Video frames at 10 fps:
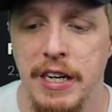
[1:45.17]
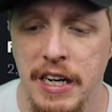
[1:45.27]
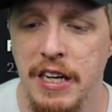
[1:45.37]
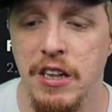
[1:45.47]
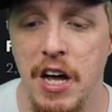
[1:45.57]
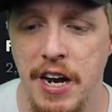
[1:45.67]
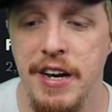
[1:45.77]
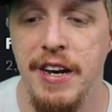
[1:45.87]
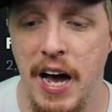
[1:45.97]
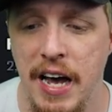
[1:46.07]
getting a lot
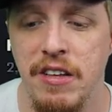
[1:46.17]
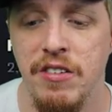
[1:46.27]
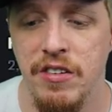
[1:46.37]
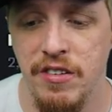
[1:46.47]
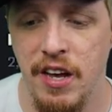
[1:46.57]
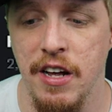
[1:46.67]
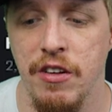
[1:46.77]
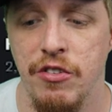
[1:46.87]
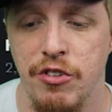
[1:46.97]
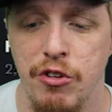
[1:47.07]
of nines and
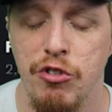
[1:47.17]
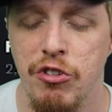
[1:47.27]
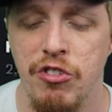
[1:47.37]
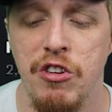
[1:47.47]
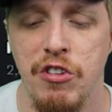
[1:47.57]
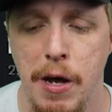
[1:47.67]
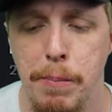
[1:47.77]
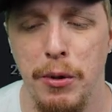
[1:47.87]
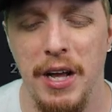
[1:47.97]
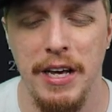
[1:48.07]
tens. There's just these
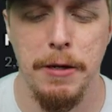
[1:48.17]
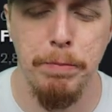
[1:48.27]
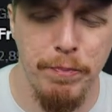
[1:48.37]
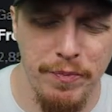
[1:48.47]
couple like